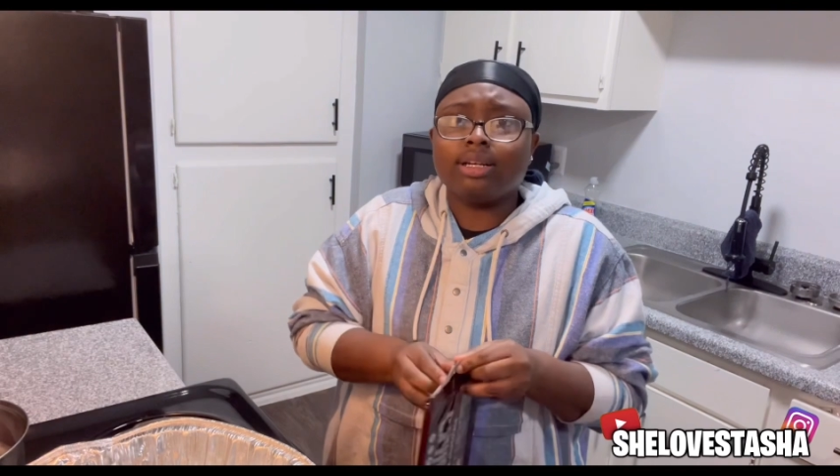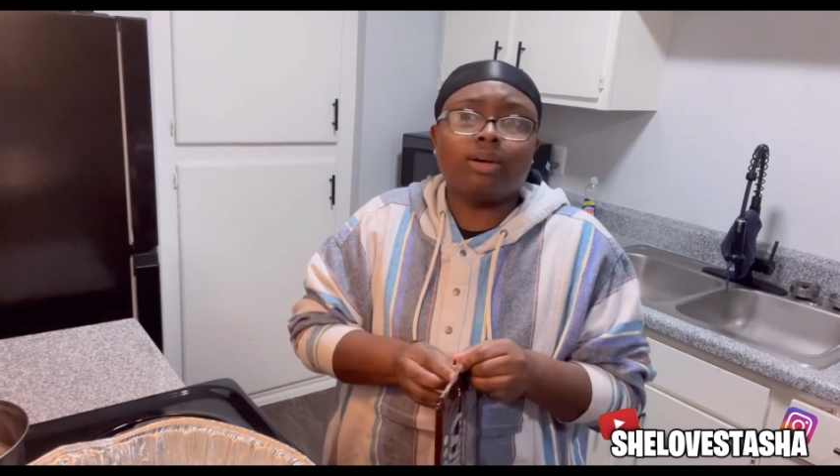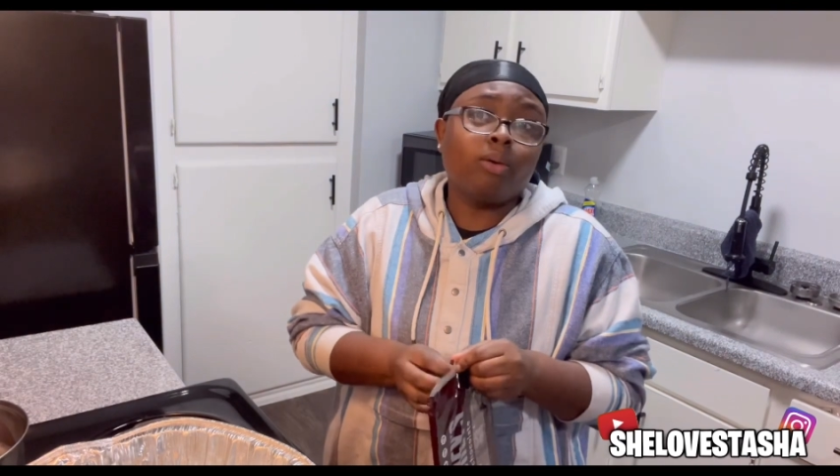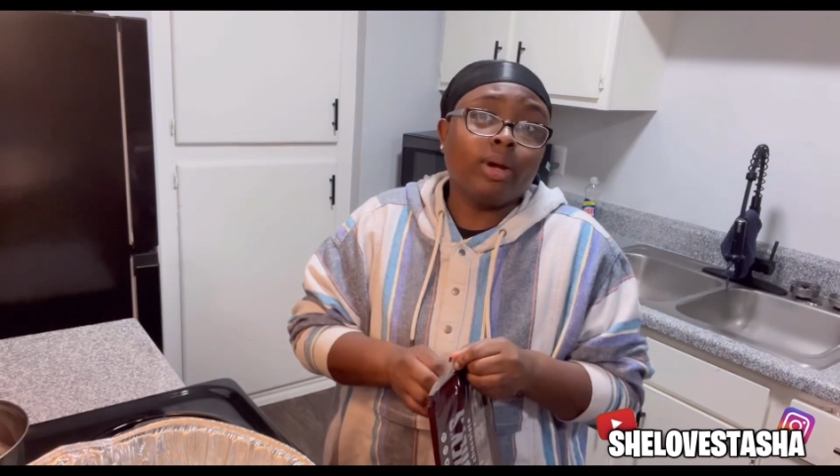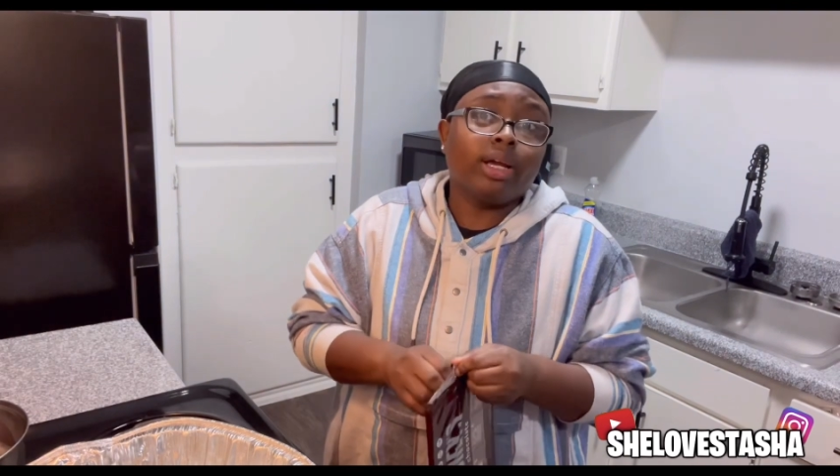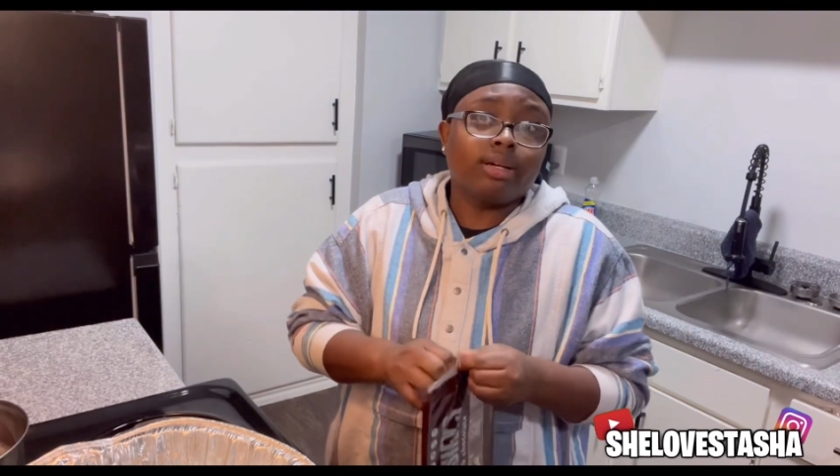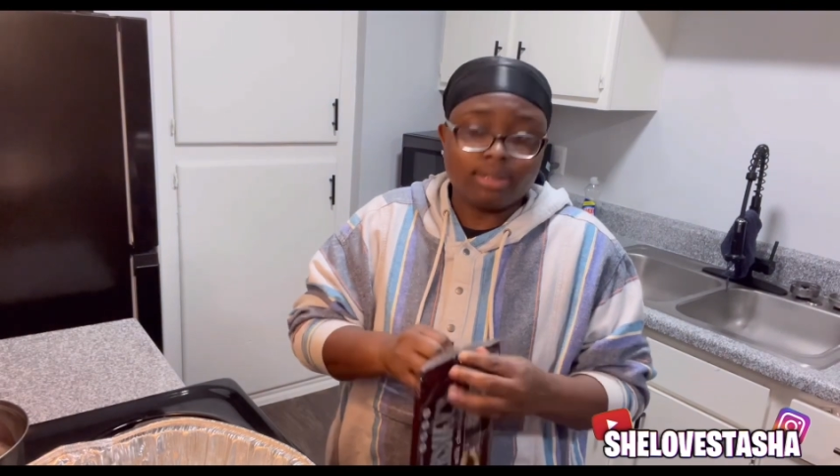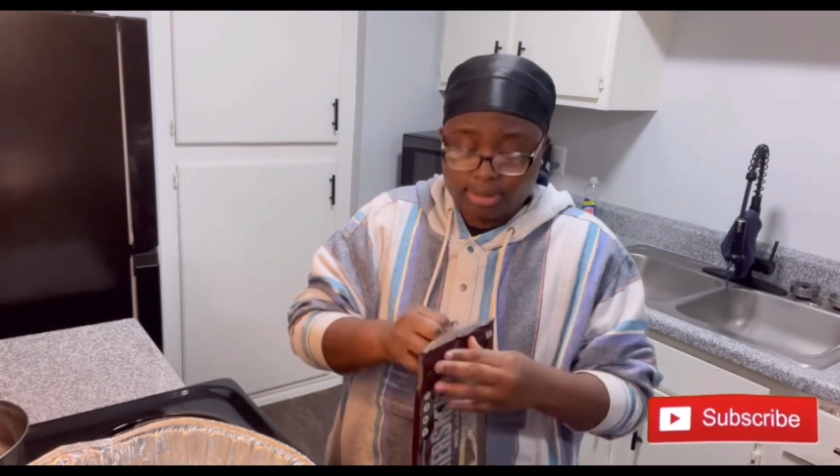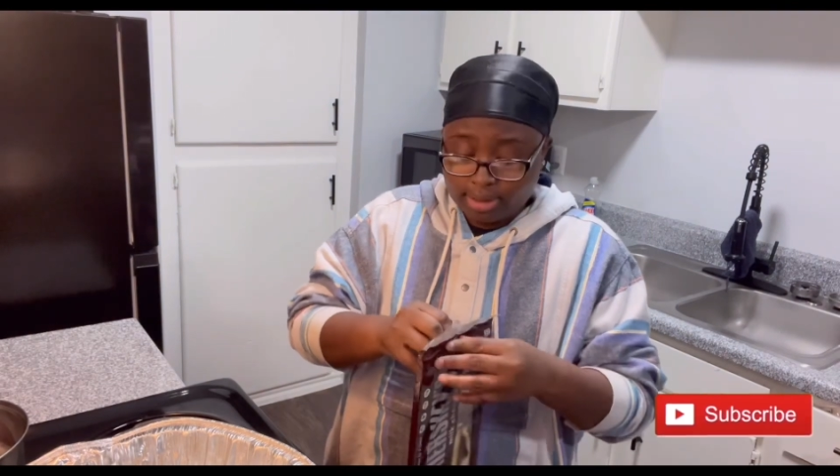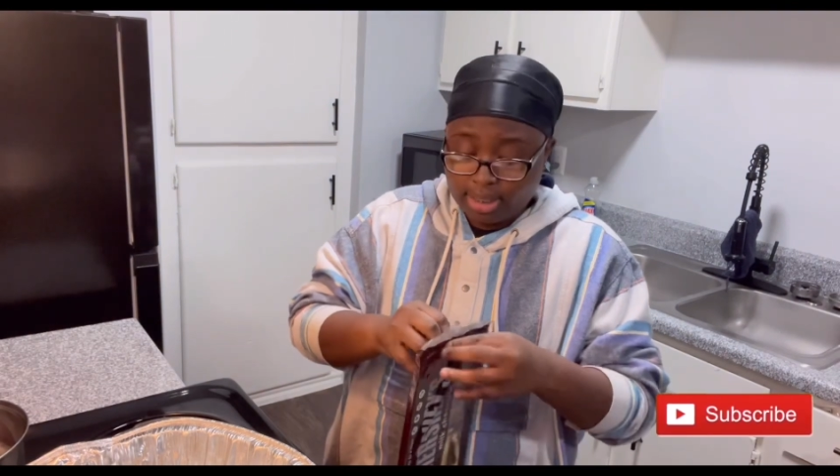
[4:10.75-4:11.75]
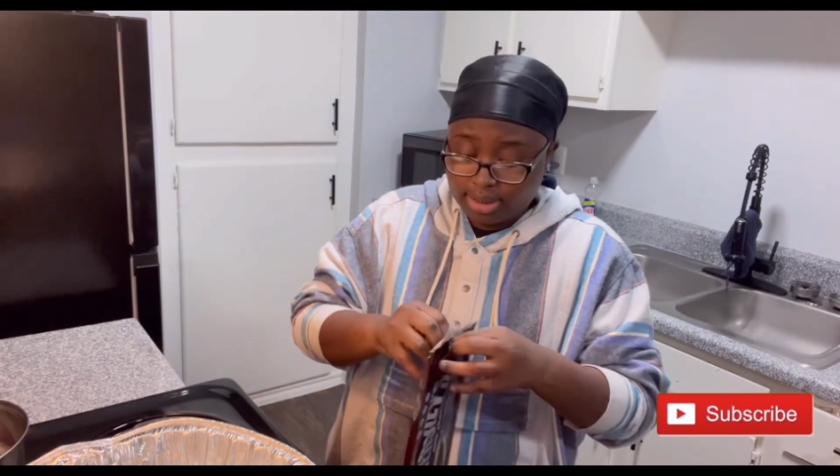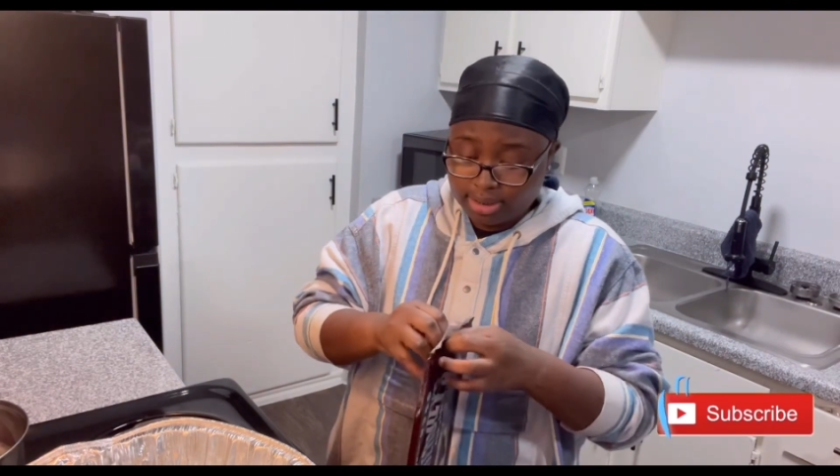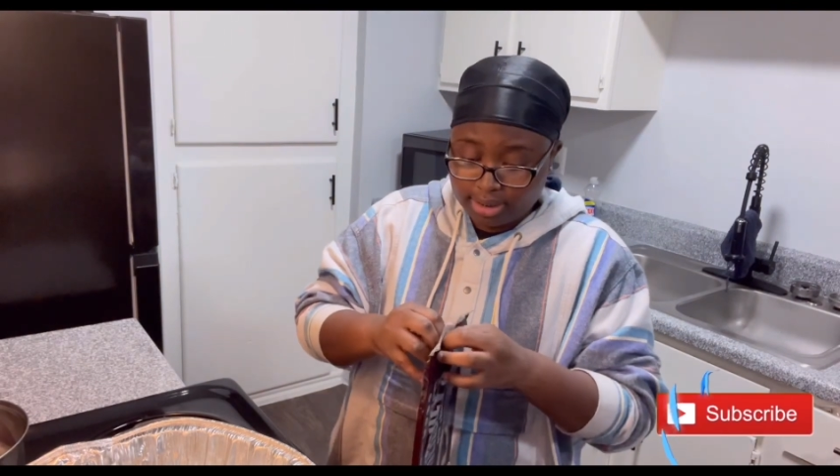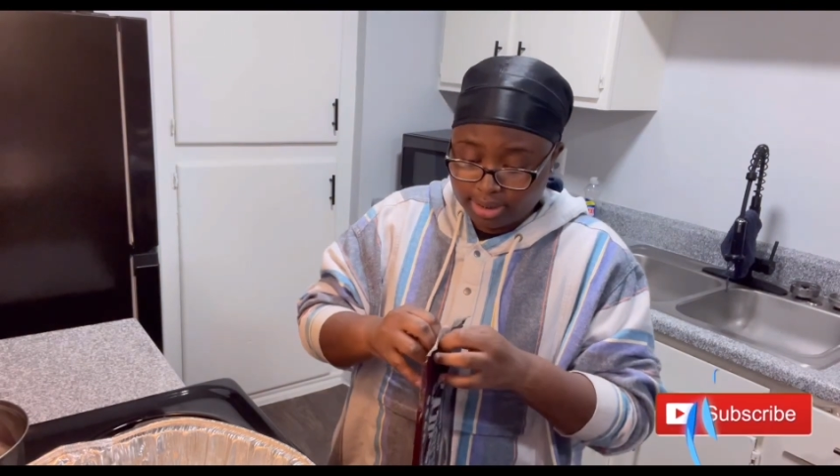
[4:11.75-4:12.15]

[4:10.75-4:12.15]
quick, and that's good.